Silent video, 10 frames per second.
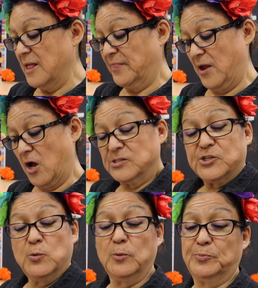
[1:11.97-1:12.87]
They
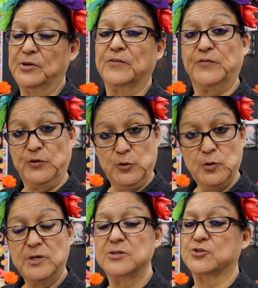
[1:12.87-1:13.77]
also will put
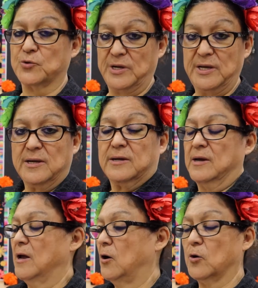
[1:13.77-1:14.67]
food, drink,
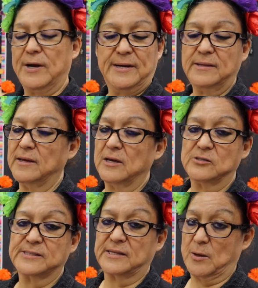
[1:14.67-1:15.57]
or anything
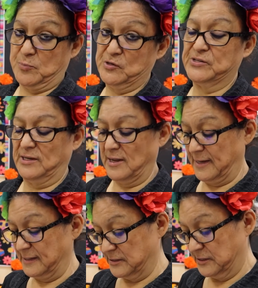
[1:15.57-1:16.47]
else that person
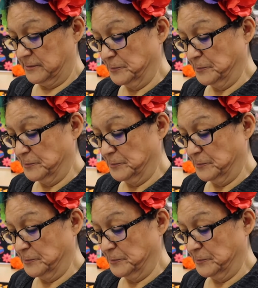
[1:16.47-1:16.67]
liked.